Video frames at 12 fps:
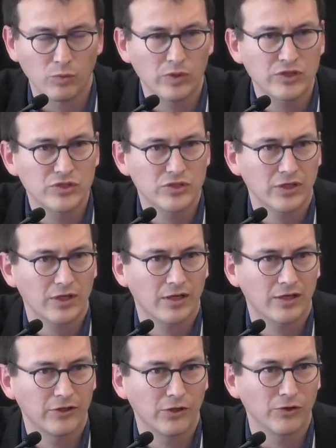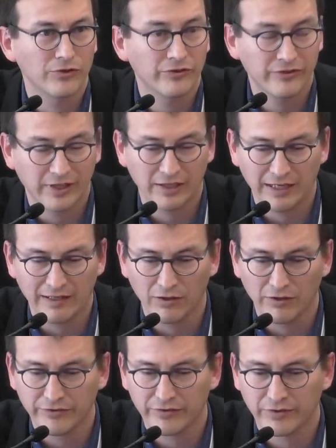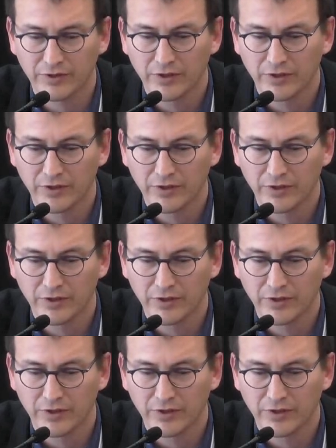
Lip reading: which the audience can get lost.